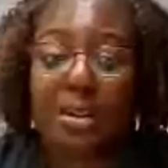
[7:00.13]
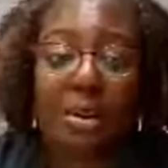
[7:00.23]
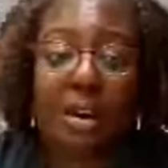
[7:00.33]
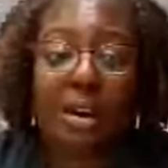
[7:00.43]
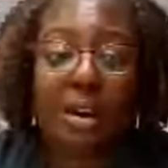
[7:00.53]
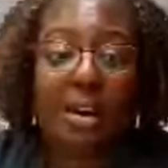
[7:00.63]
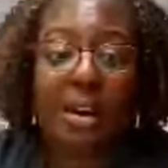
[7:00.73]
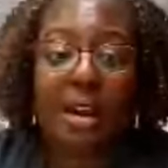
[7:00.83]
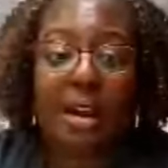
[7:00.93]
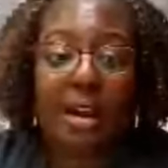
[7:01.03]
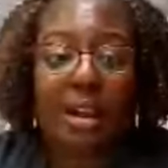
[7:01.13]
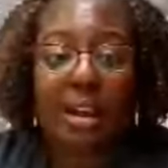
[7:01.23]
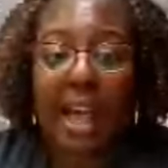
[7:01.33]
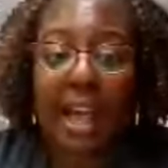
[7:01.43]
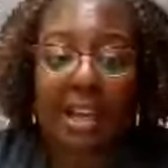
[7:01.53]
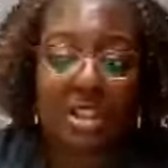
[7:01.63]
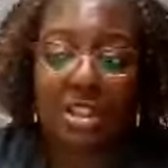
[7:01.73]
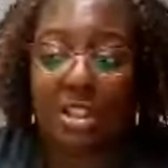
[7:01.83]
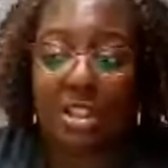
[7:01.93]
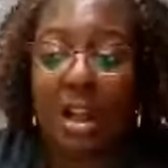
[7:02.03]
are action
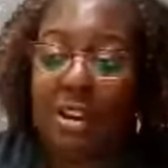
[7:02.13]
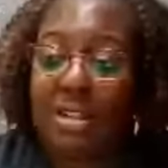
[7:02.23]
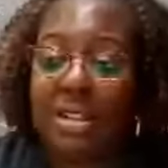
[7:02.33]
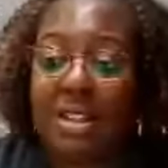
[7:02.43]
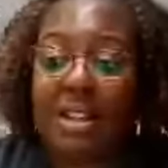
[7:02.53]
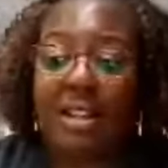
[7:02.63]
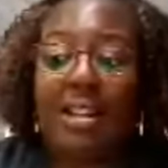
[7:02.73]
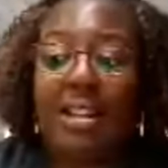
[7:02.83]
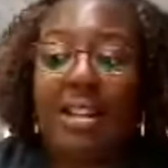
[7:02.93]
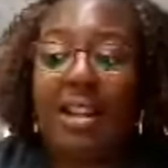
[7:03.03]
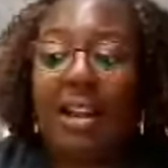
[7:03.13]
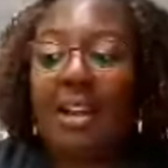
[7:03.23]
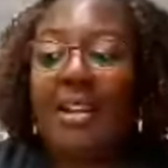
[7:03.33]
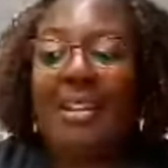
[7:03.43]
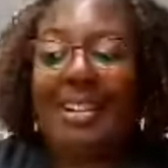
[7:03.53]
stars, and I